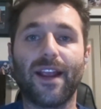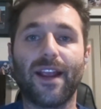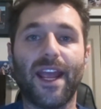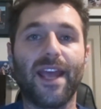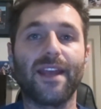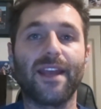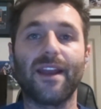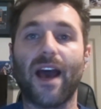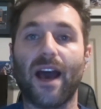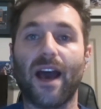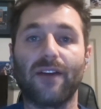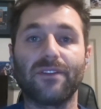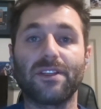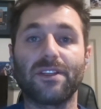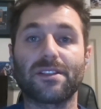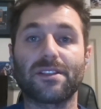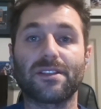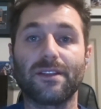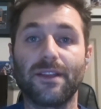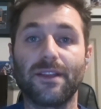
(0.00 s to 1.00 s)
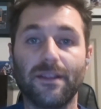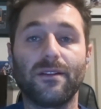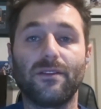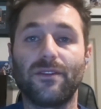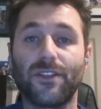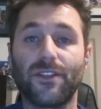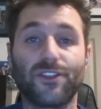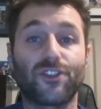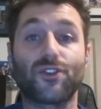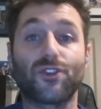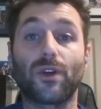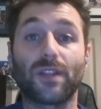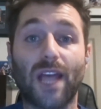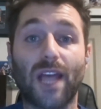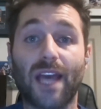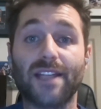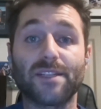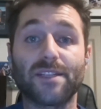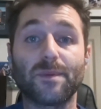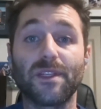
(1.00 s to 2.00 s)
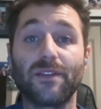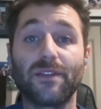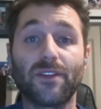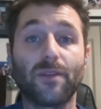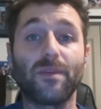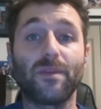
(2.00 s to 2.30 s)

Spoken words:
And obviously the Detroit Lions believe in him.